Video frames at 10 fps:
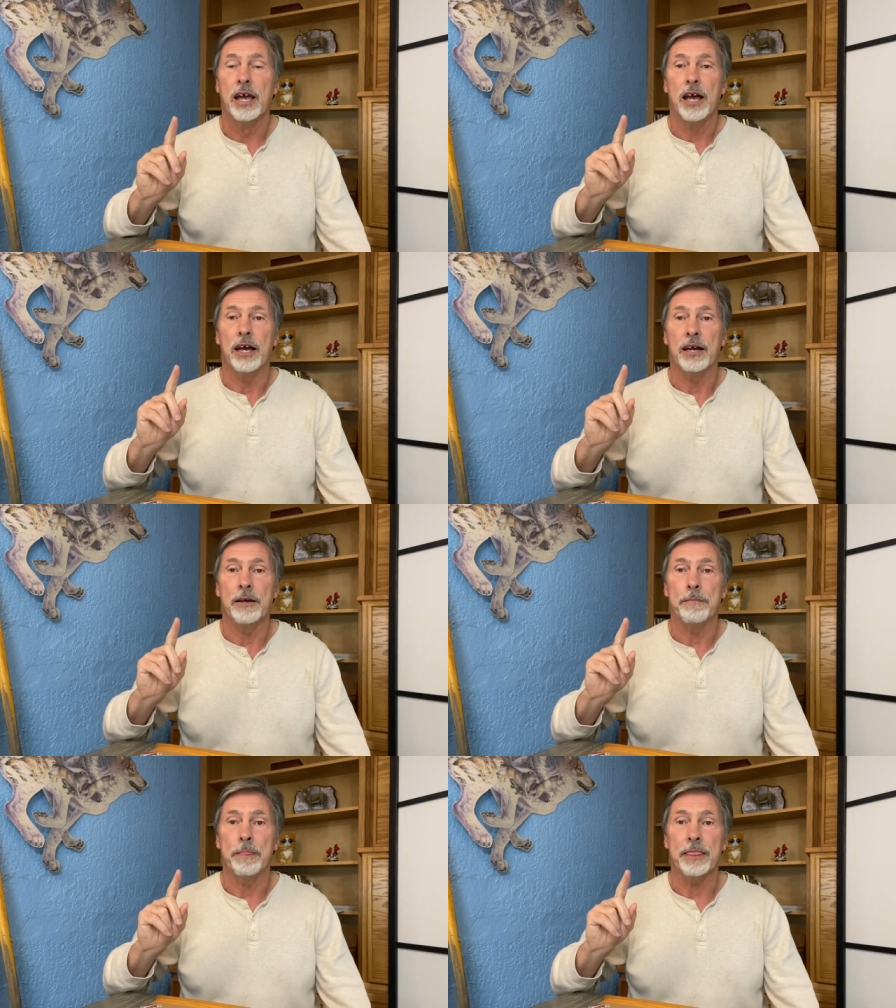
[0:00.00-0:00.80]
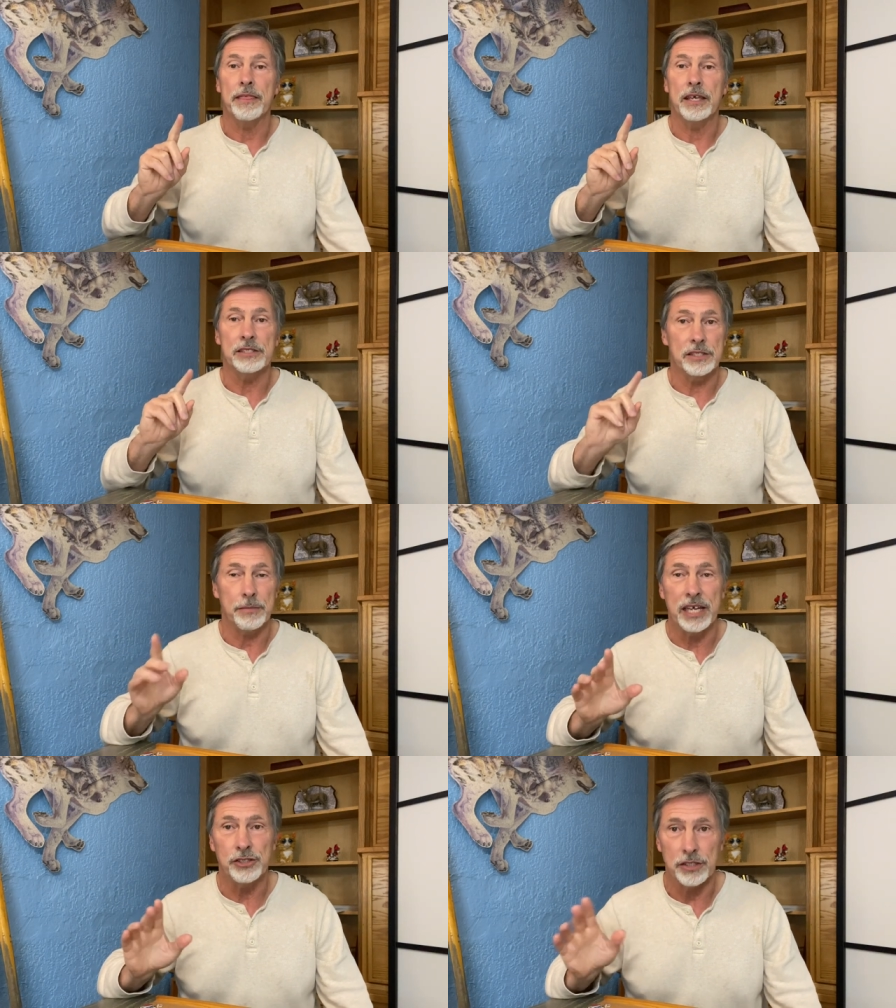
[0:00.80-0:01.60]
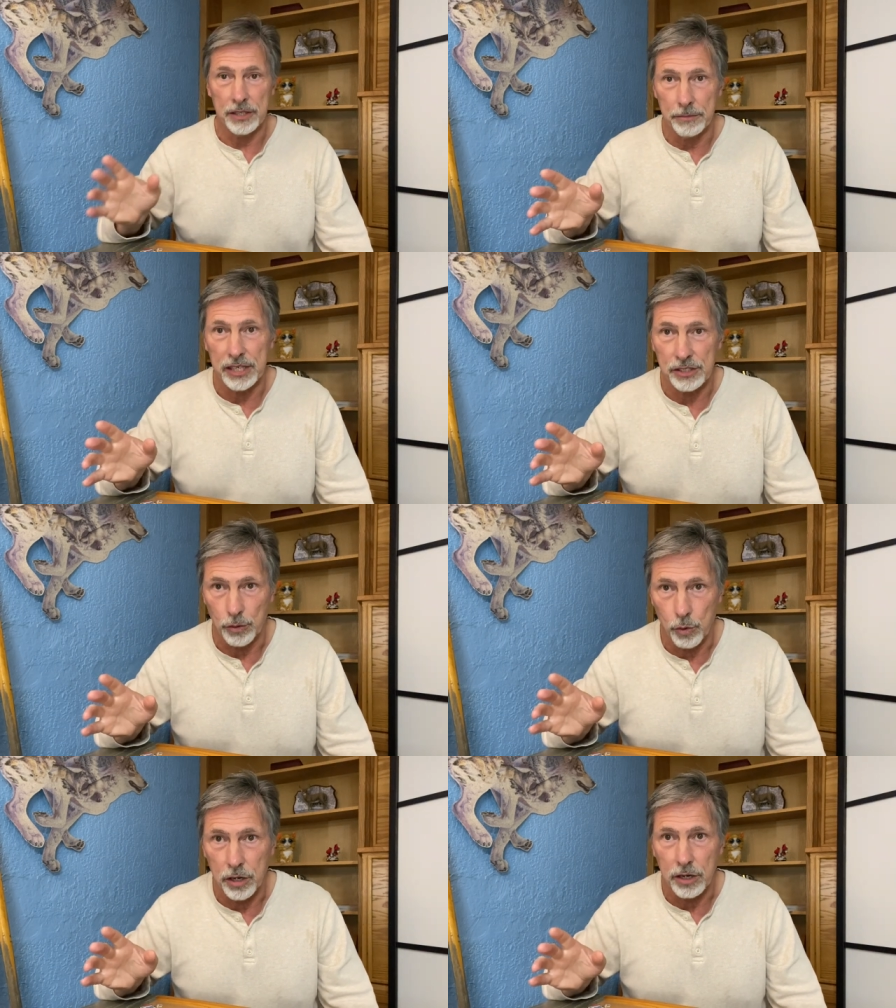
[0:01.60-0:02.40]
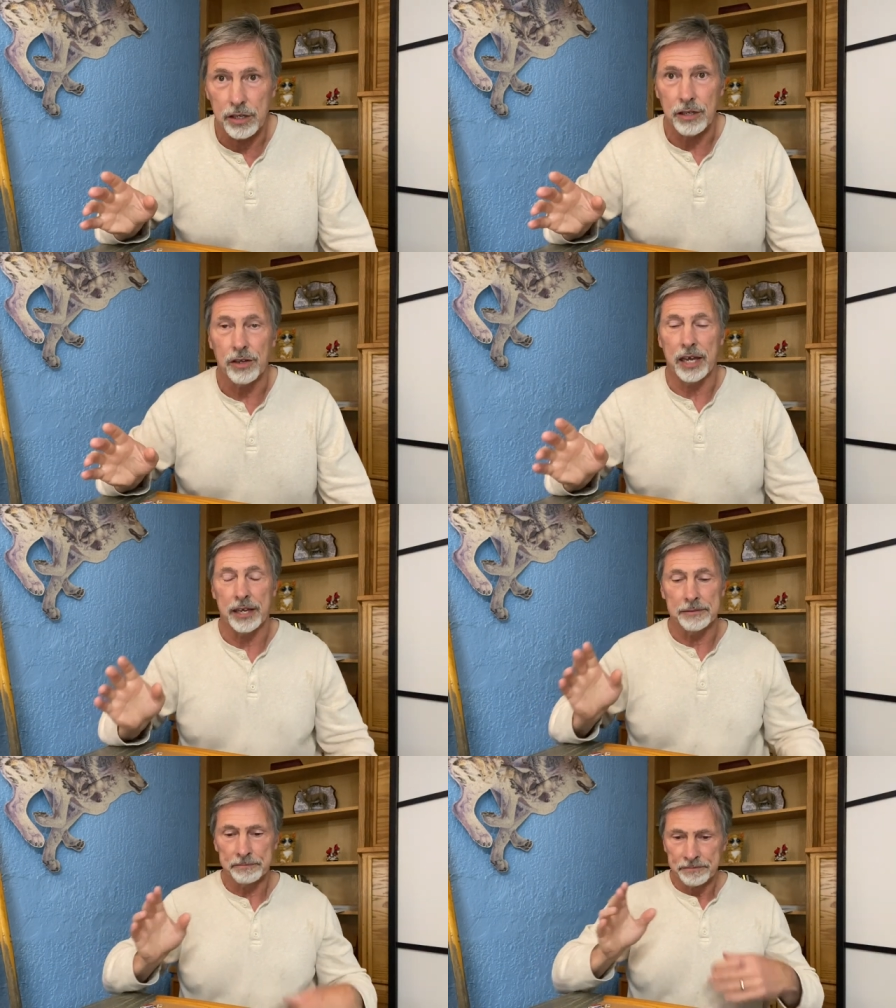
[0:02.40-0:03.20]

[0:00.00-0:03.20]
Um, it's the magic that makes it work, okay?